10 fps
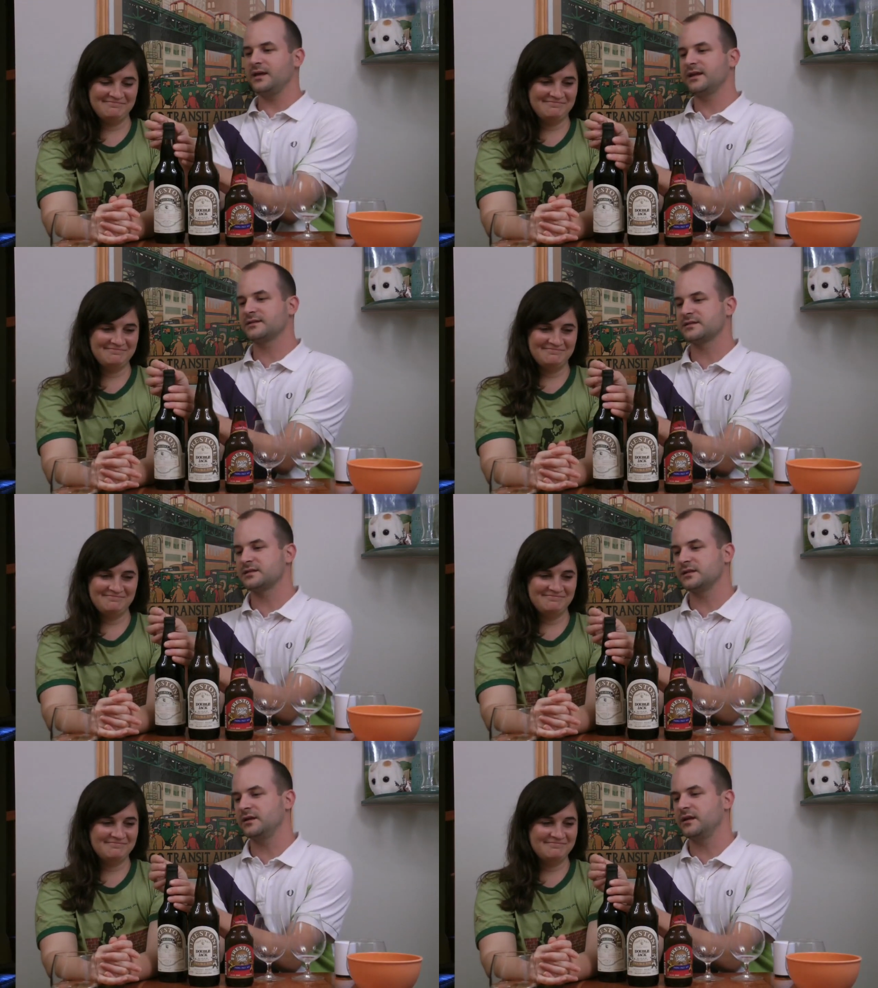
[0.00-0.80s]

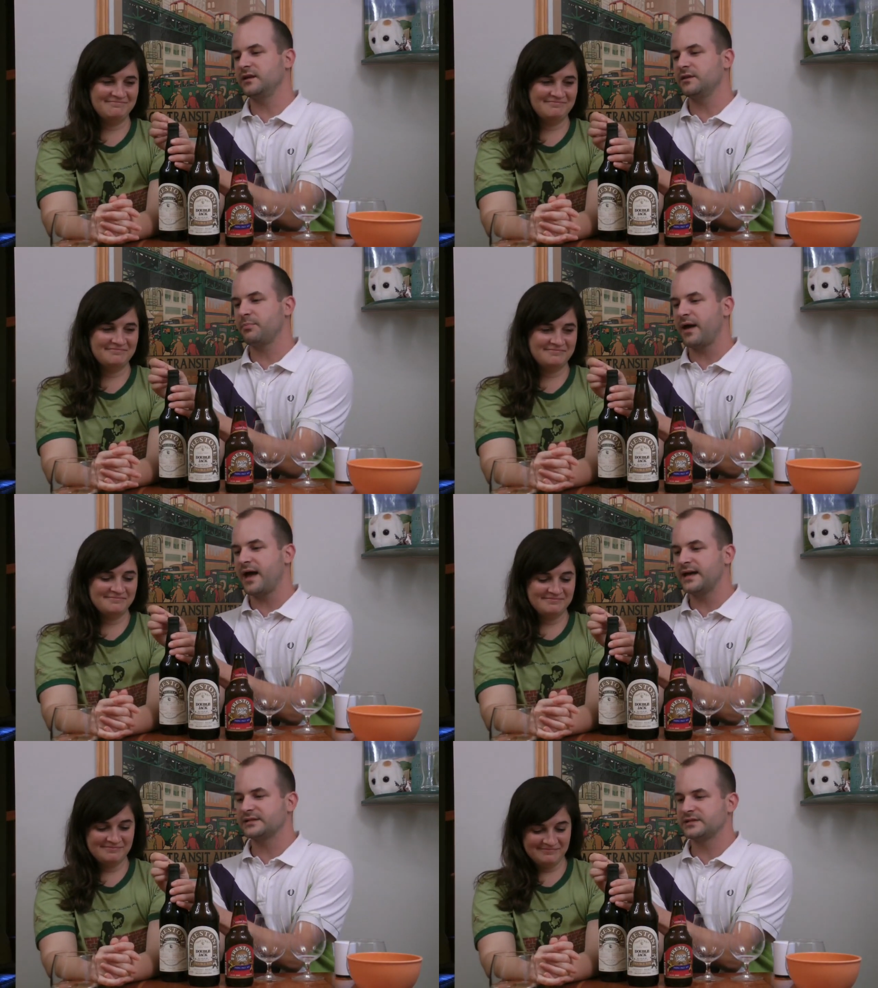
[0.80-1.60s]
Speaker 1: it's in the
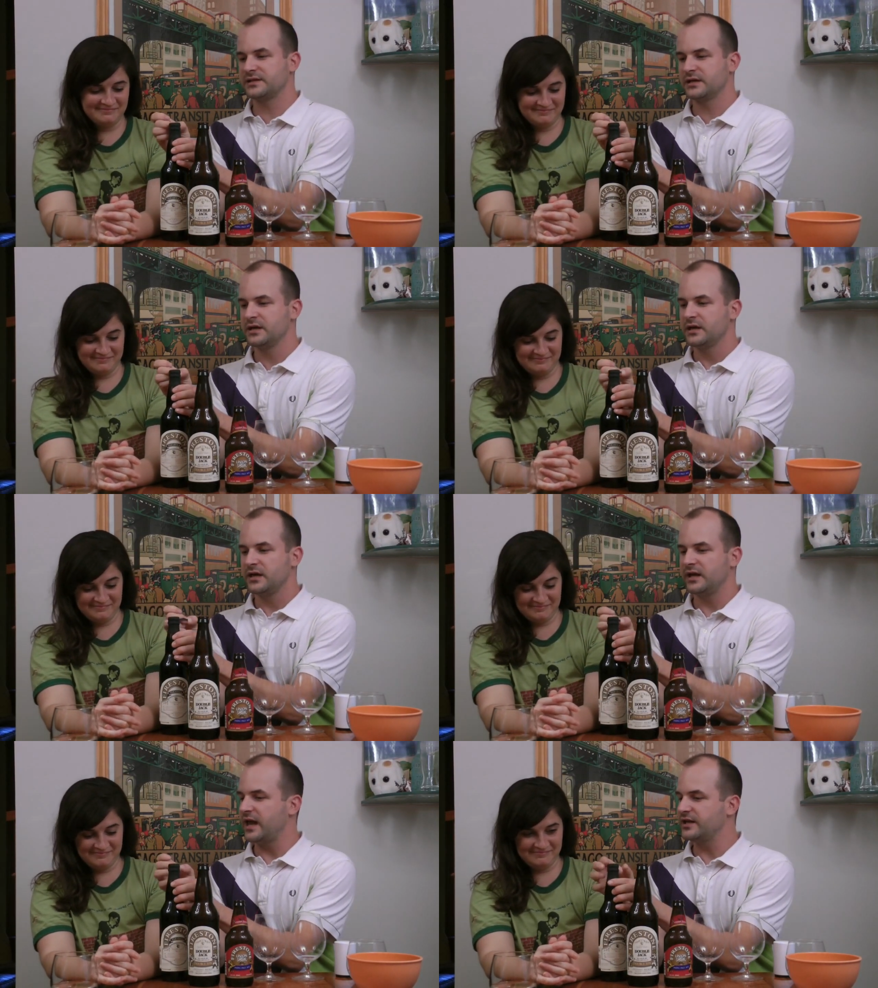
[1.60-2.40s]
past,
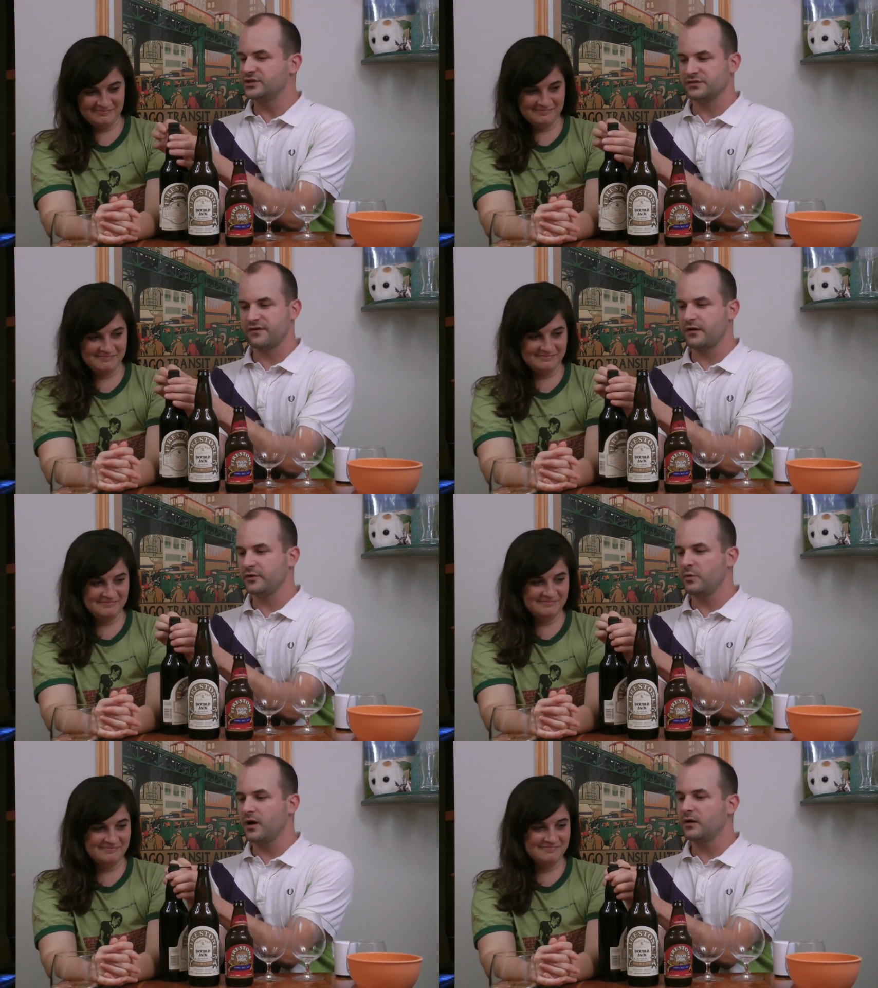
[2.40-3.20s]
it ages
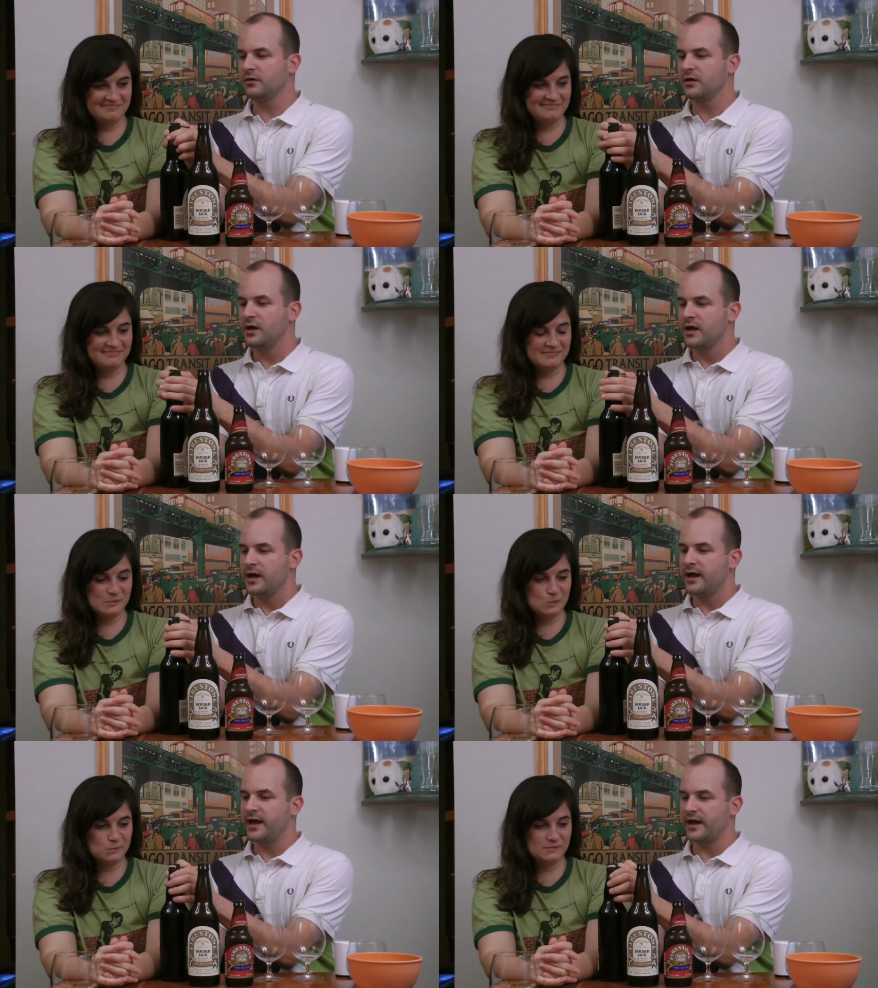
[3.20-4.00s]
very well,
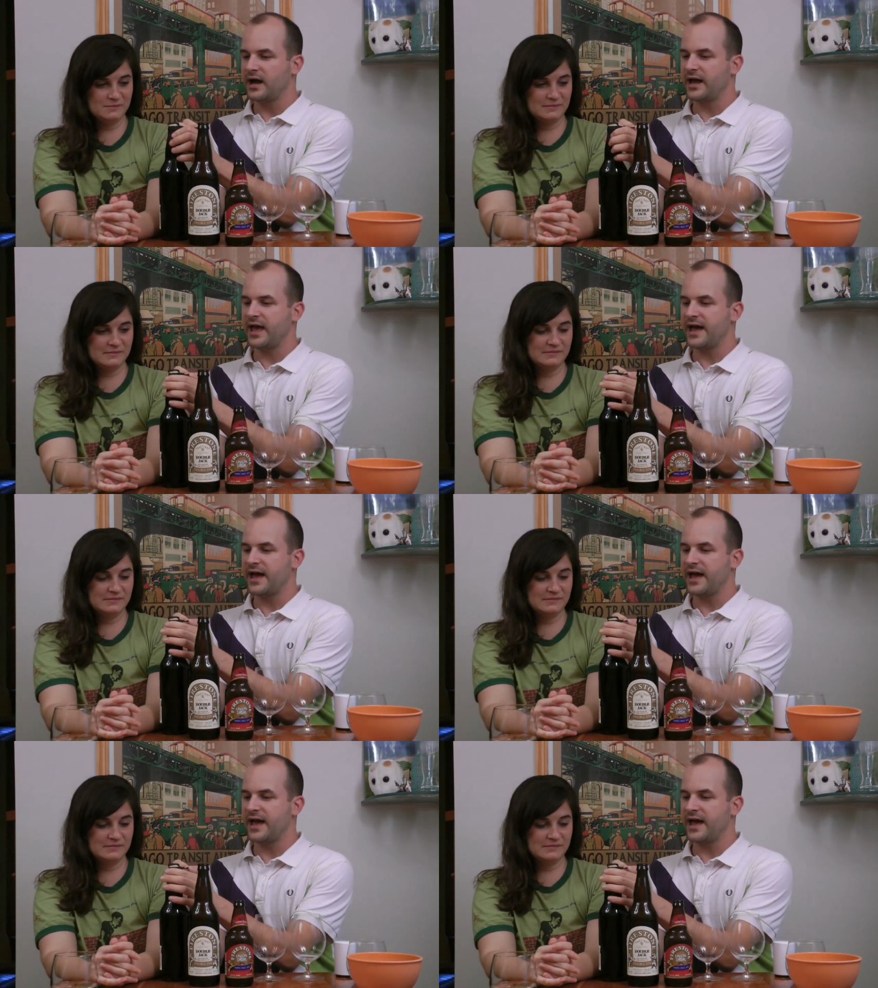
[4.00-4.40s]
and I